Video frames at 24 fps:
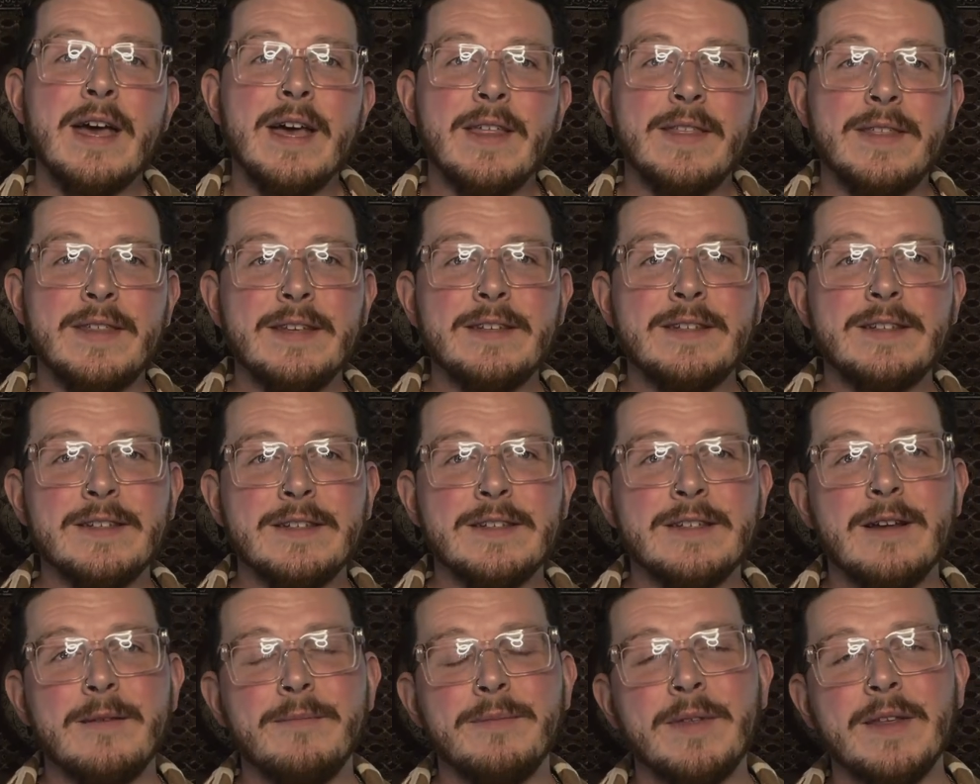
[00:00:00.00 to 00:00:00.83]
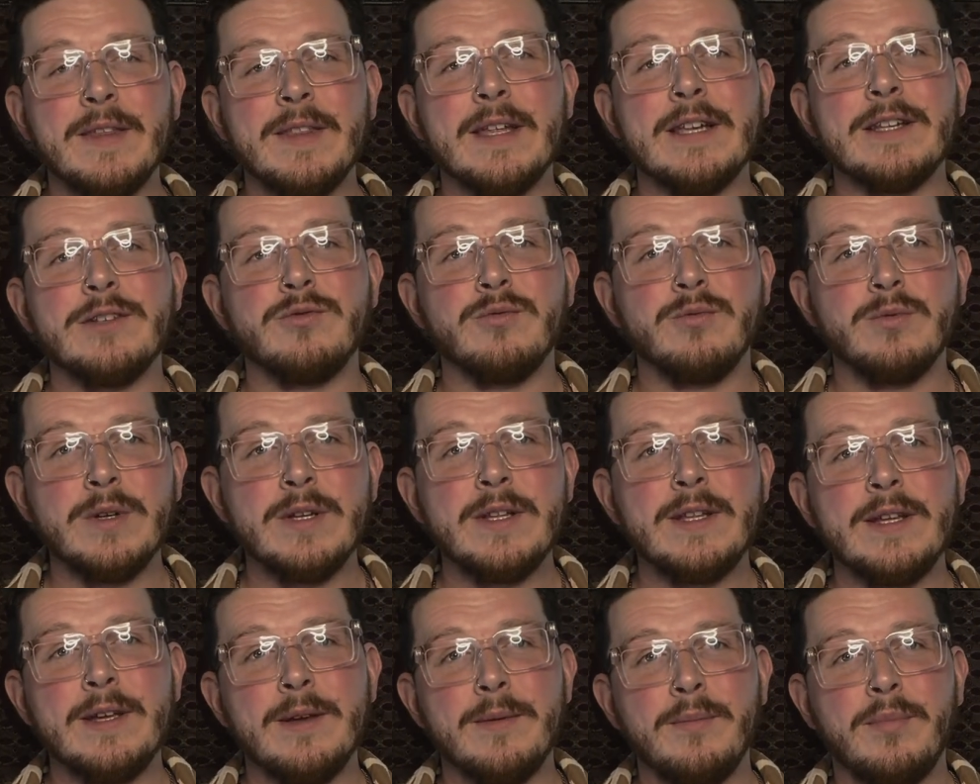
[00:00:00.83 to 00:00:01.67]
This is something that is
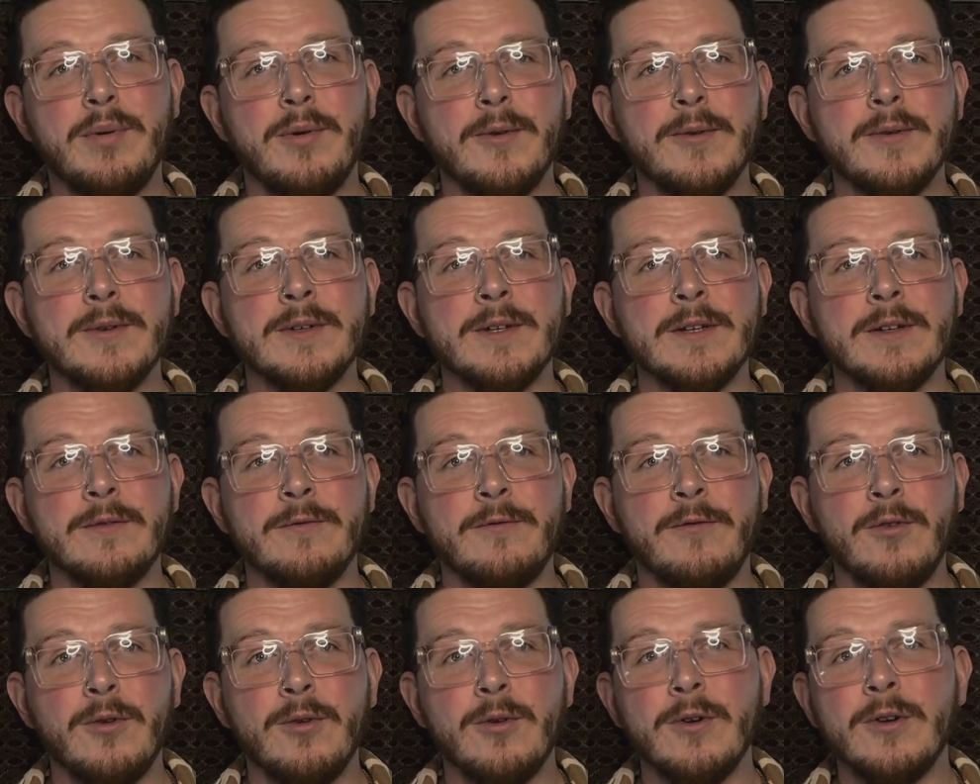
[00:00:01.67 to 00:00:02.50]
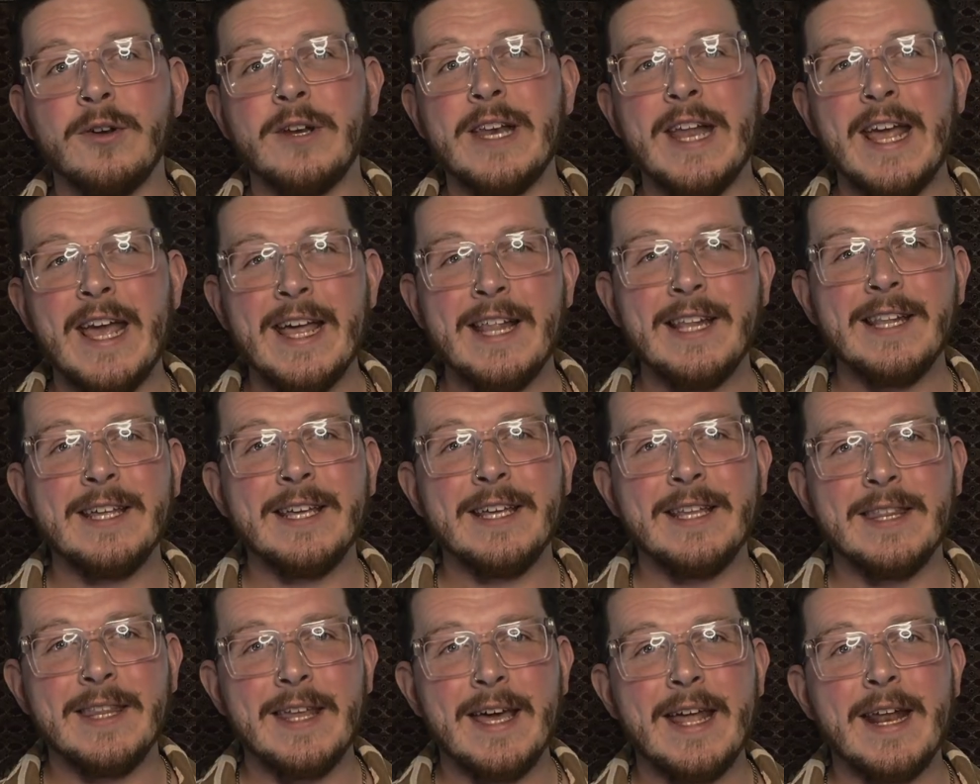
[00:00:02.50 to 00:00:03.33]
really important for
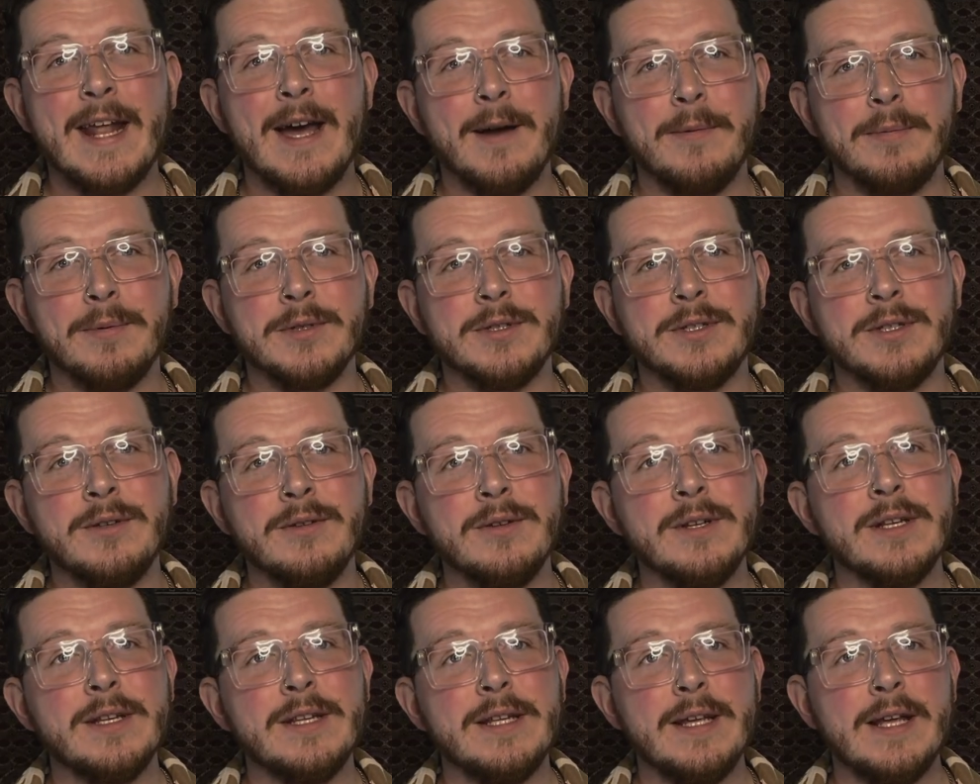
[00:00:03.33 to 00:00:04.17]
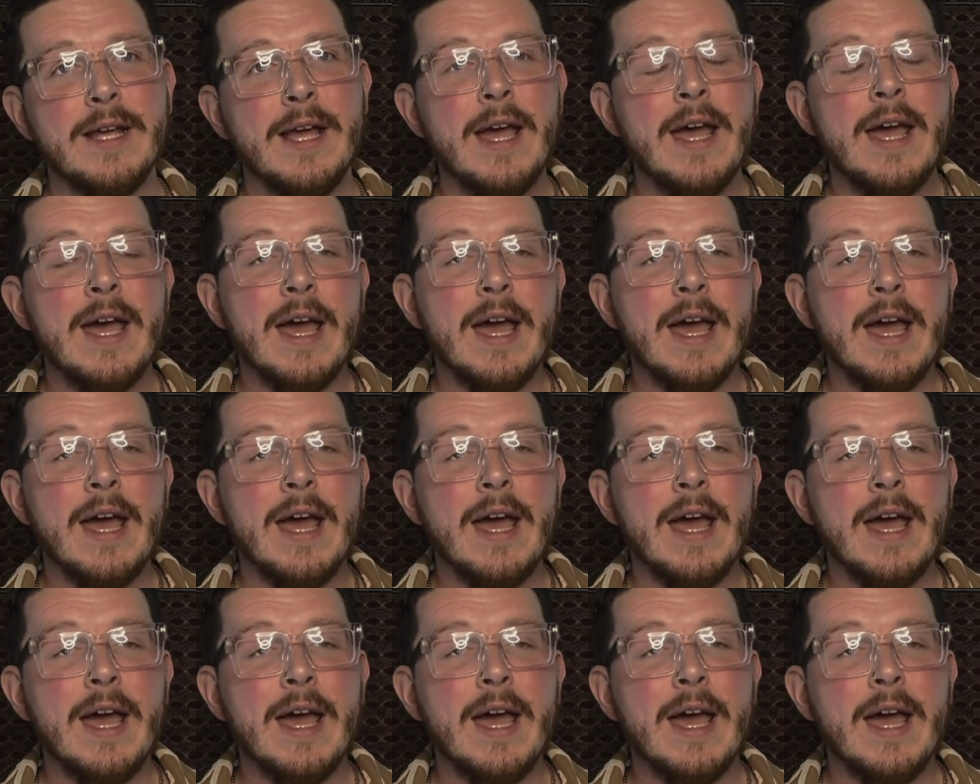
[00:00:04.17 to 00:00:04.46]
nailing that opportunity.